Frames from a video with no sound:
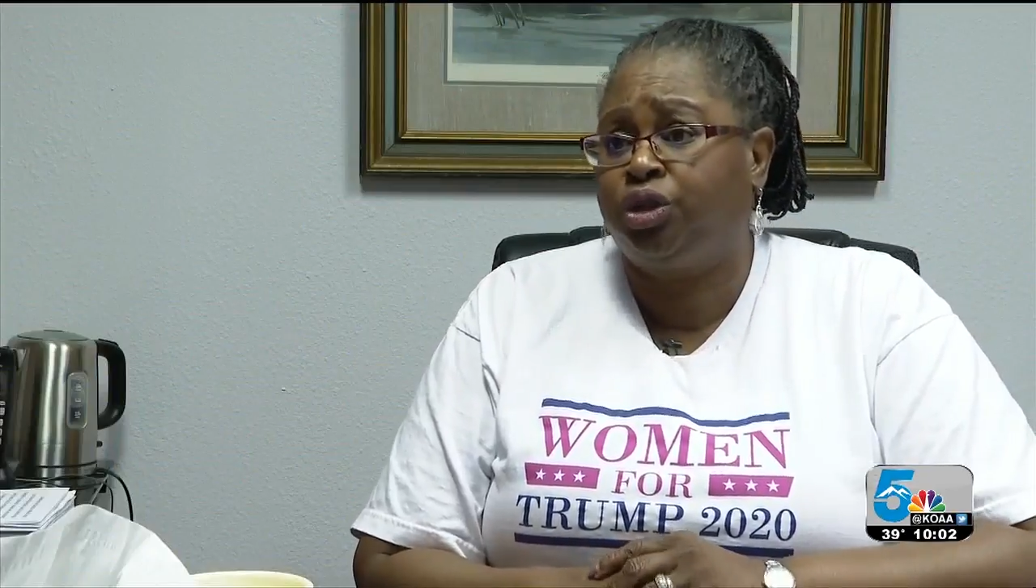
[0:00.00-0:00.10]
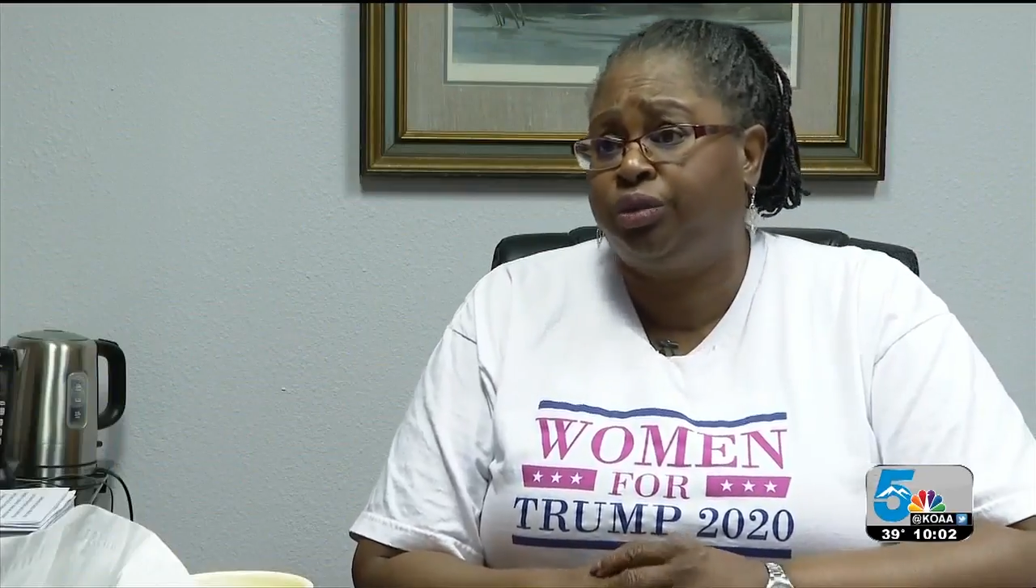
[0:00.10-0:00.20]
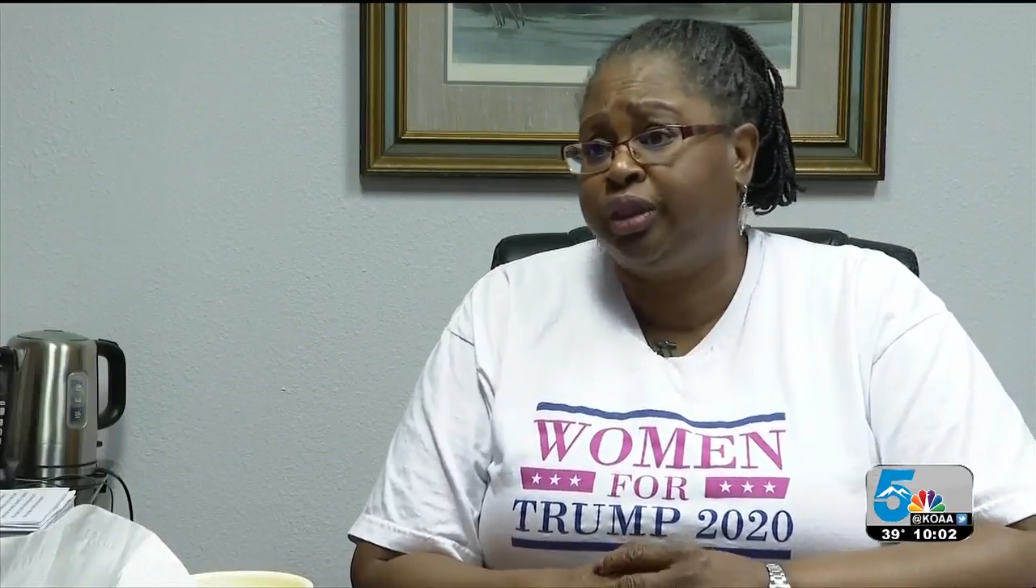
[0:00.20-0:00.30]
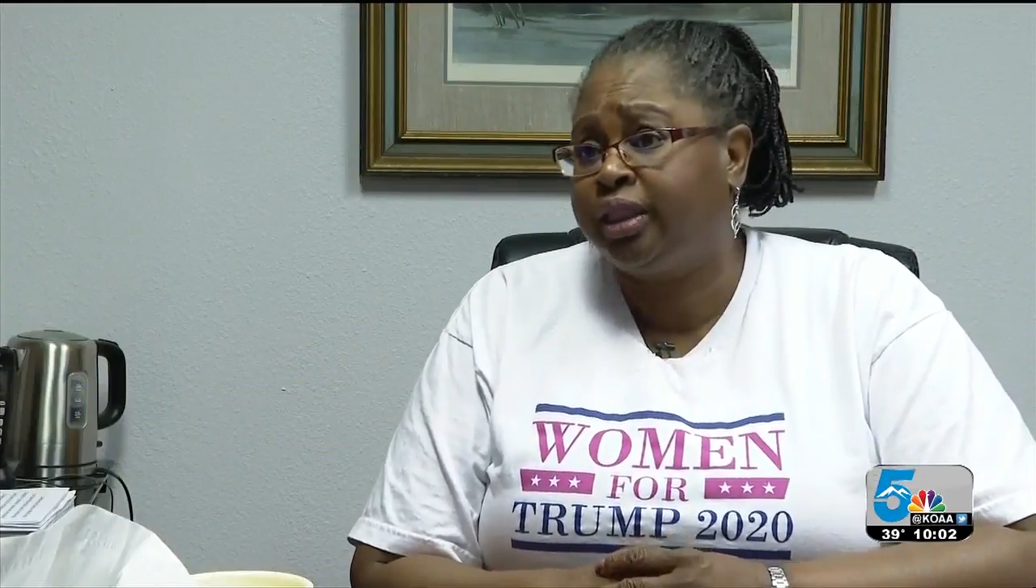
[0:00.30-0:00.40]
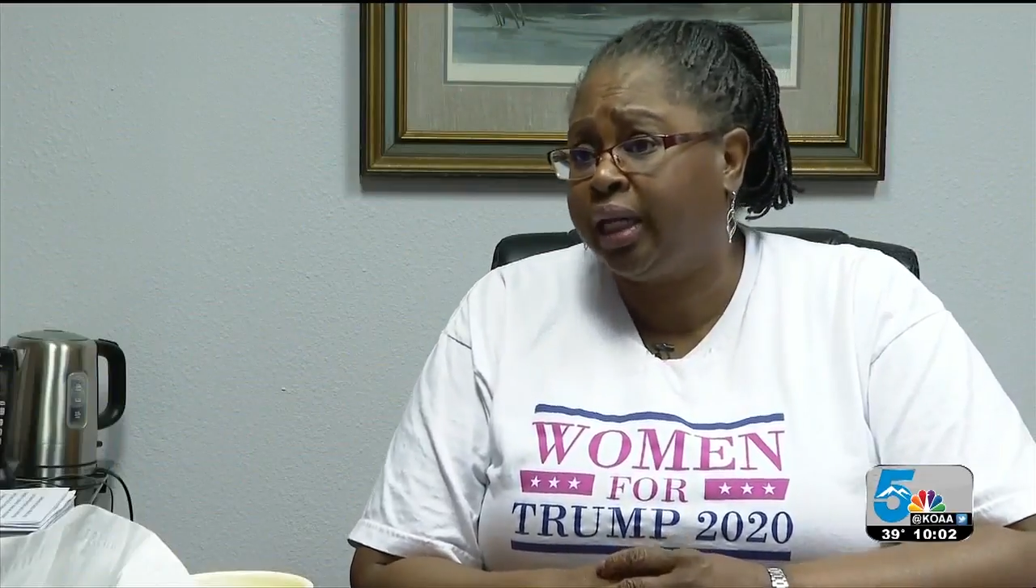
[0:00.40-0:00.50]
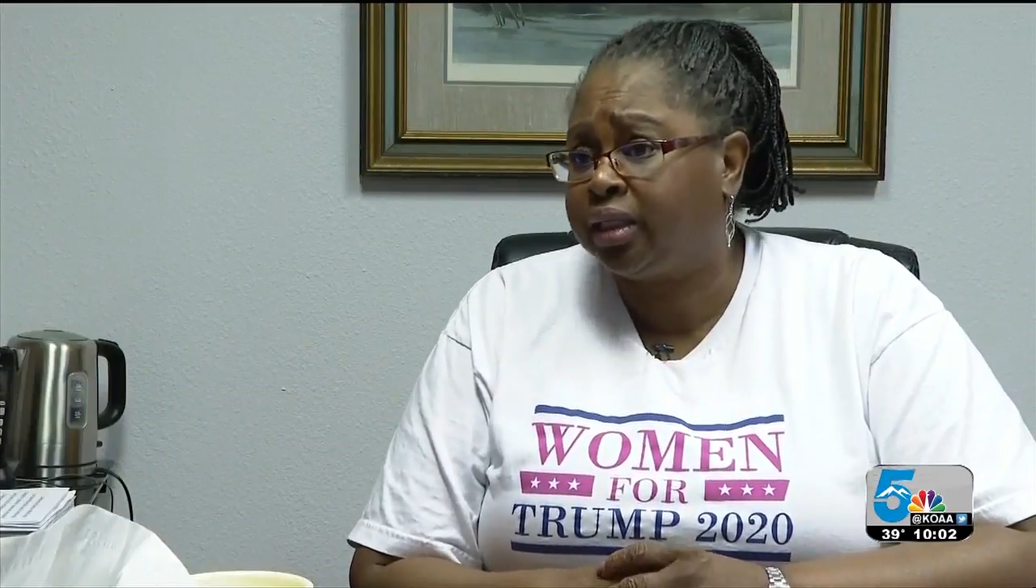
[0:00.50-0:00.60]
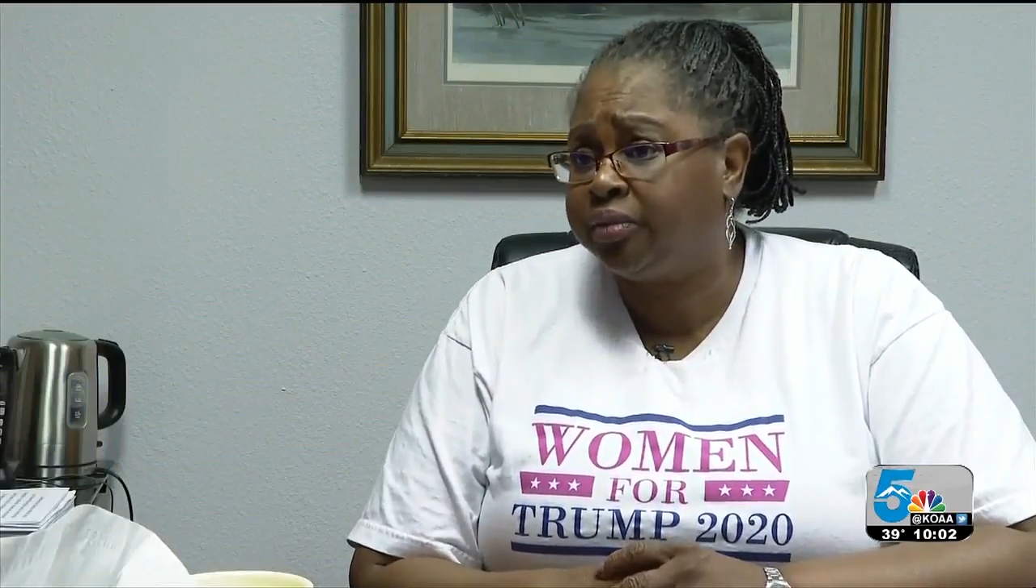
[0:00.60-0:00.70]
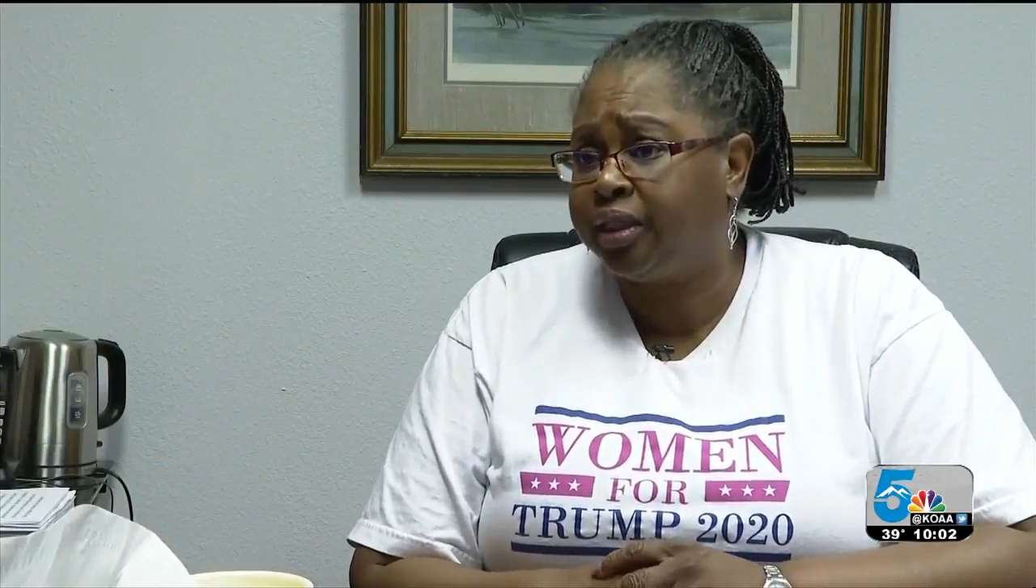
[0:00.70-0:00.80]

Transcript: we're doing text